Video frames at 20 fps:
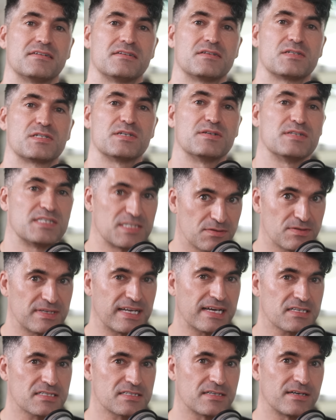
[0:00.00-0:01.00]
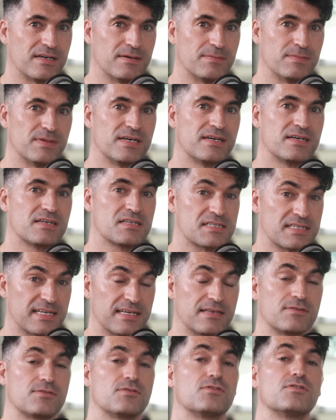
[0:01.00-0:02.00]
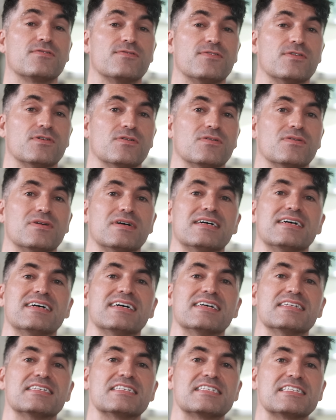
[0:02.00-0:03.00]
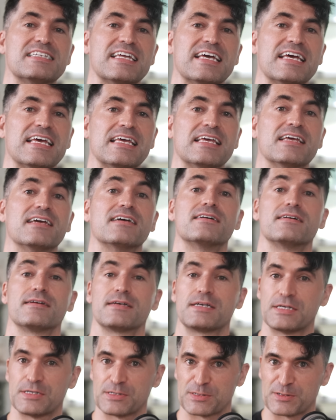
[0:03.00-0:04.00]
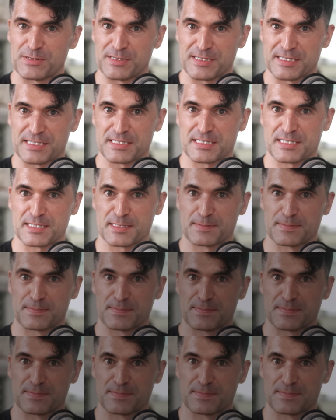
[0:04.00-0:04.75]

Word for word: So until next time, stay thoughtful and stay curious.